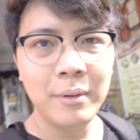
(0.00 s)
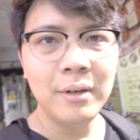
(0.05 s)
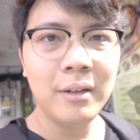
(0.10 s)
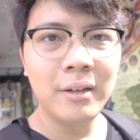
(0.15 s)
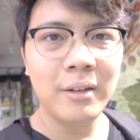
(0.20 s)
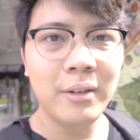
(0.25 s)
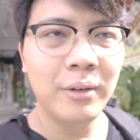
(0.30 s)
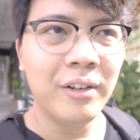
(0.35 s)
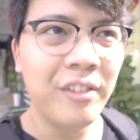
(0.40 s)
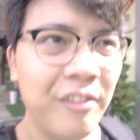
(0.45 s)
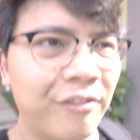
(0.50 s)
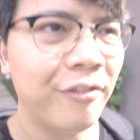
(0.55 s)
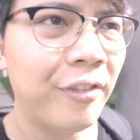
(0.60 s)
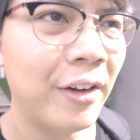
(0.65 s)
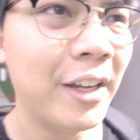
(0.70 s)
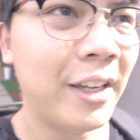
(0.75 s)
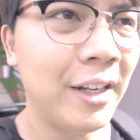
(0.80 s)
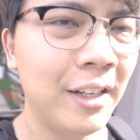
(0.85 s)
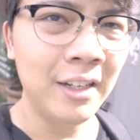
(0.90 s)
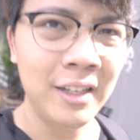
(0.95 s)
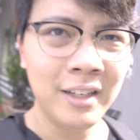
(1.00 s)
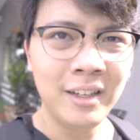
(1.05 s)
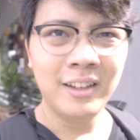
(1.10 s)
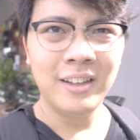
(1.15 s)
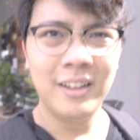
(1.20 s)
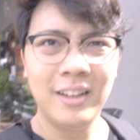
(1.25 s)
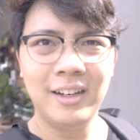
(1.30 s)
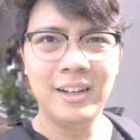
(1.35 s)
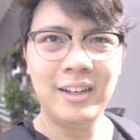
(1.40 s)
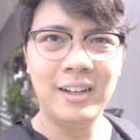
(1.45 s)
gonna go and find
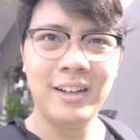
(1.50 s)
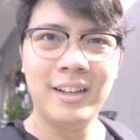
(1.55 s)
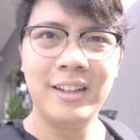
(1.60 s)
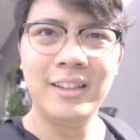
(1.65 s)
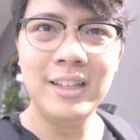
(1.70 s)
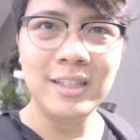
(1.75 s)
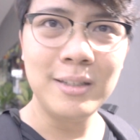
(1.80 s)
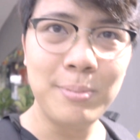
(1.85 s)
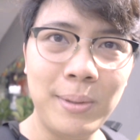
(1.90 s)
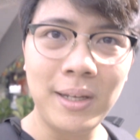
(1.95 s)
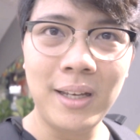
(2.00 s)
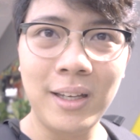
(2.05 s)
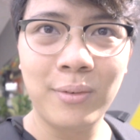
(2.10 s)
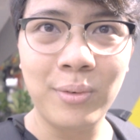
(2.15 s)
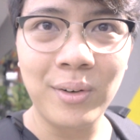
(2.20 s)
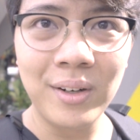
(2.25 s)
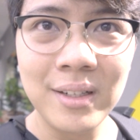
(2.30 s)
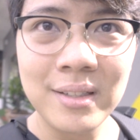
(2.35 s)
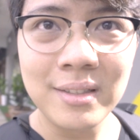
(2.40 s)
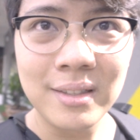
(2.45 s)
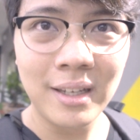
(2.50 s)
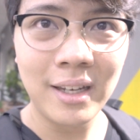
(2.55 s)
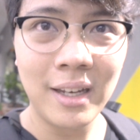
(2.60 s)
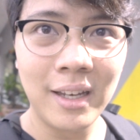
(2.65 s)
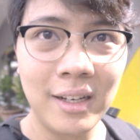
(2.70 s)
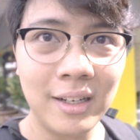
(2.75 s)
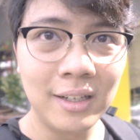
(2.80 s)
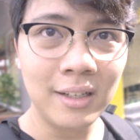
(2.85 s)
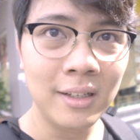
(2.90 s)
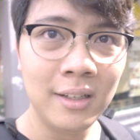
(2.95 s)
uh, this place first,
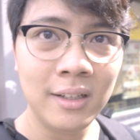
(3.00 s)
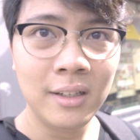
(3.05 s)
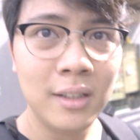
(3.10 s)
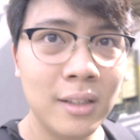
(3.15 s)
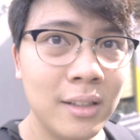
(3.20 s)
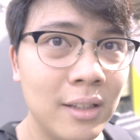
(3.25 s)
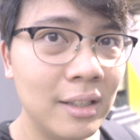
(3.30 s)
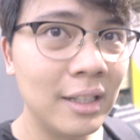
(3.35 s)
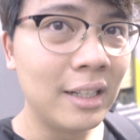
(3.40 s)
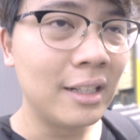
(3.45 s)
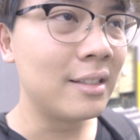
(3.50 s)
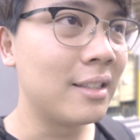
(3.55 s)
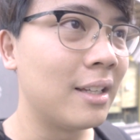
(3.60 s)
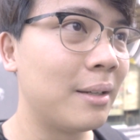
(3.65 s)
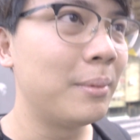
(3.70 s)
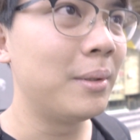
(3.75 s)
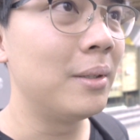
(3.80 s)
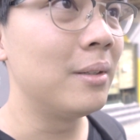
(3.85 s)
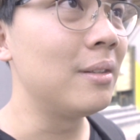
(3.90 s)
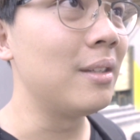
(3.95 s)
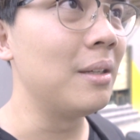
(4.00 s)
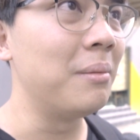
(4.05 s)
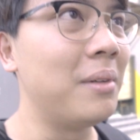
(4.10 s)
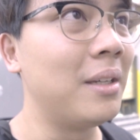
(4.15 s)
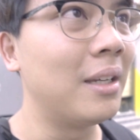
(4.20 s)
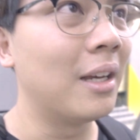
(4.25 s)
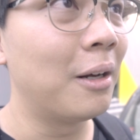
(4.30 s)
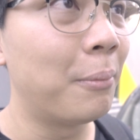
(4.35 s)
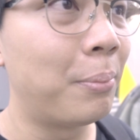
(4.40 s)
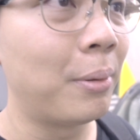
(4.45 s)
and the next time you see
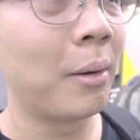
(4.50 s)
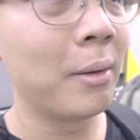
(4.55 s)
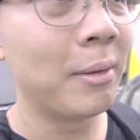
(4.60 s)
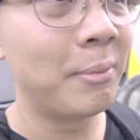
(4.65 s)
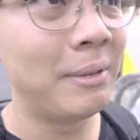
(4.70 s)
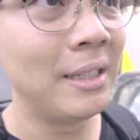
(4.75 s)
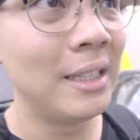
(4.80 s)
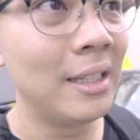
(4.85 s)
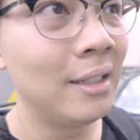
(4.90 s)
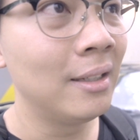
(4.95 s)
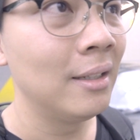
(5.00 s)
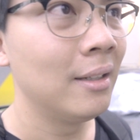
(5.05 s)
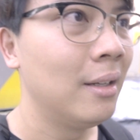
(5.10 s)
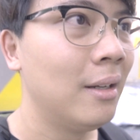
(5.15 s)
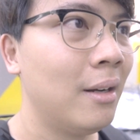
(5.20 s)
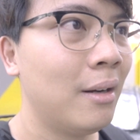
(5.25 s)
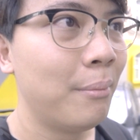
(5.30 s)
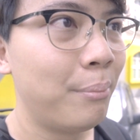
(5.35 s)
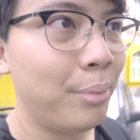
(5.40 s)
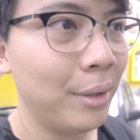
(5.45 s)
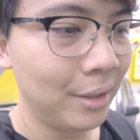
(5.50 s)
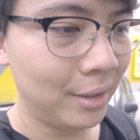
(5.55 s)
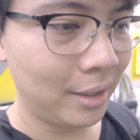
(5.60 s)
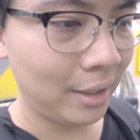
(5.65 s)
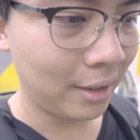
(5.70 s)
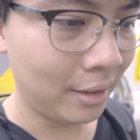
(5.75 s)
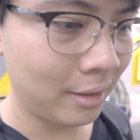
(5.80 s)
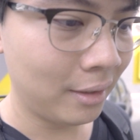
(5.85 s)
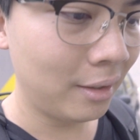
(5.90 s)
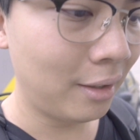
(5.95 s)
me I'll probably be
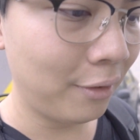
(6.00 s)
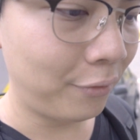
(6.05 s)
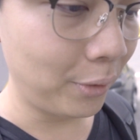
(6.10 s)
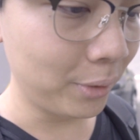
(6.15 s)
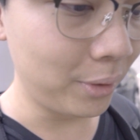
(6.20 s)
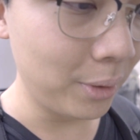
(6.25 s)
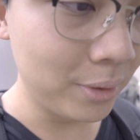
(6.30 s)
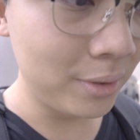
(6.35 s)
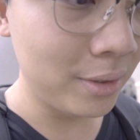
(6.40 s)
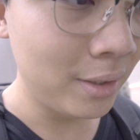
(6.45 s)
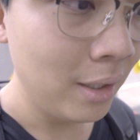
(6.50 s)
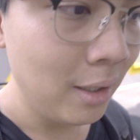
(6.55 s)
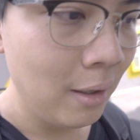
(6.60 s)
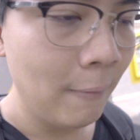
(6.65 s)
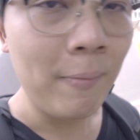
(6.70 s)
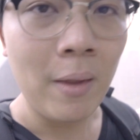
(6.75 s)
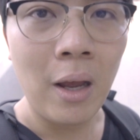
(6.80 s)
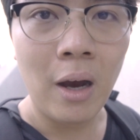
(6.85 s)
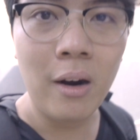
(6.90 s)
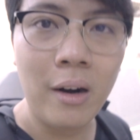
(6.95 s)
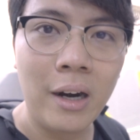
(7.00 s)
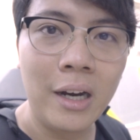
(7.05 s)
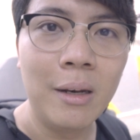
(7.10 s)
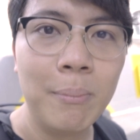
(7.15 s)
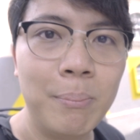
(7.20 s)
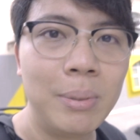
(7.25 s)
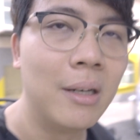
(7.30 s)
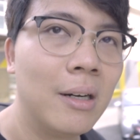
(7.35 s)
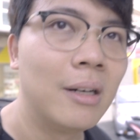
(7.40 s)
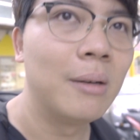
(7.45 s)
printing the photos. Alright,
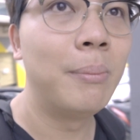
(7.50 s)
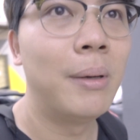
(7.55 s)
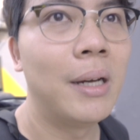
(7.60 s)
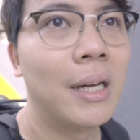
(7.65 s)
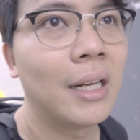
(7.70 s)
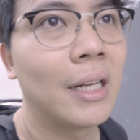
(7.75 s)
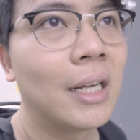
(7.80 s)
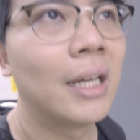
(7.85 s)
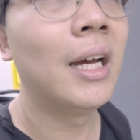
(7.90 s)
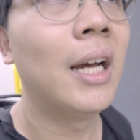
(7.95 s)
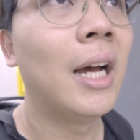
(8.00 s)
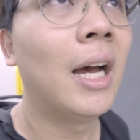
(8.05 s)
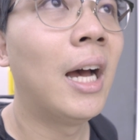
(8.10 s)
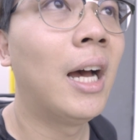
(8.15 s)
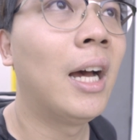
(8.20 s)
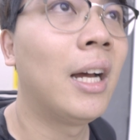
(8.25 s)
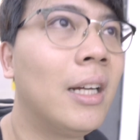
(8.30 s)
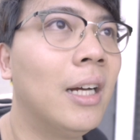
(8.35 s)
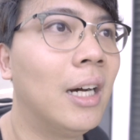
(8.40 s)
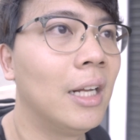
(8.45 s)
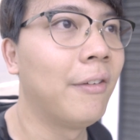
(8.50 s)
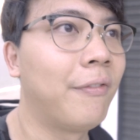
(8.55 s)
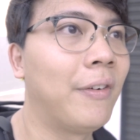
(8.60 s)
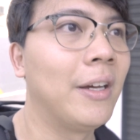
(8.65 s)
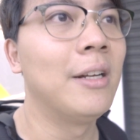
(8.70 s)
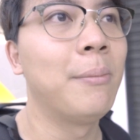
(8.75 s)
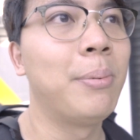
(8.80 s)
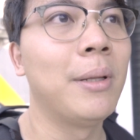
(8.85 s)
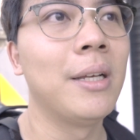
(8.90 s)
be right back. Gotta find a